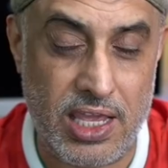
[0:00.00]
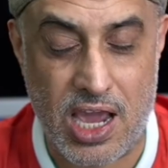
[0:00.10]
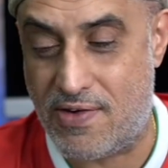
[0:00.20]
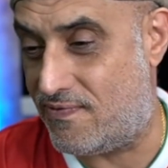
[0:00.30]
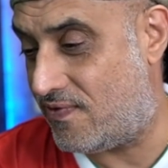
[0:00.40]

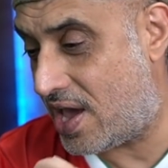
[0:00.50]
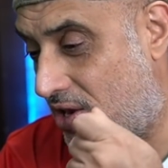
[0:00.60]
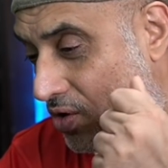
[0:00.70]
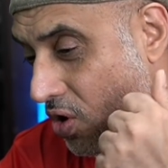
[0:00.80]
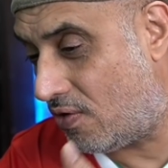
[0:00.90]
I
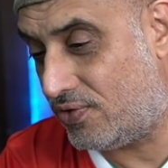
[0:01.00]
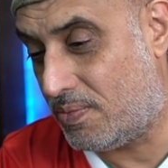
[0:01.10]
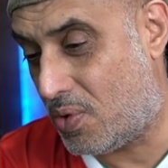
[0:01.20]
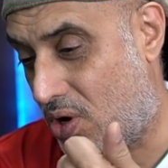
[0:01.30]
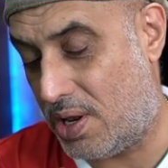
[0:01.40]
value off the
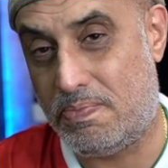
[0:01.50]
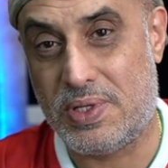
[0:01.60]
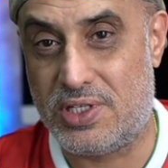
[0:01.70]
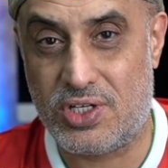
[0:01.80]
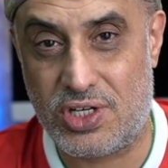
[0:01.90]
ball and
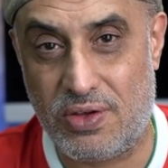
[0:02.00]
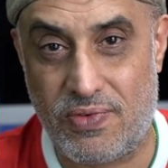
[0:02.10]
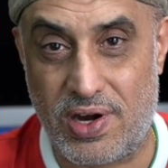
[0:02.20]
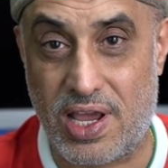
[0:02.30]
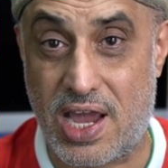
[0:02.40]
positioning
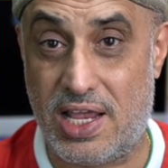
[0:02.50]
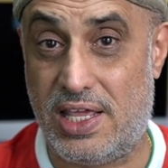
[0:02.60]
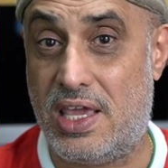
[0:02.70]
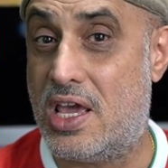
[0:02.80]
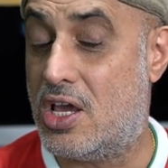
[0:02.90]
very highly.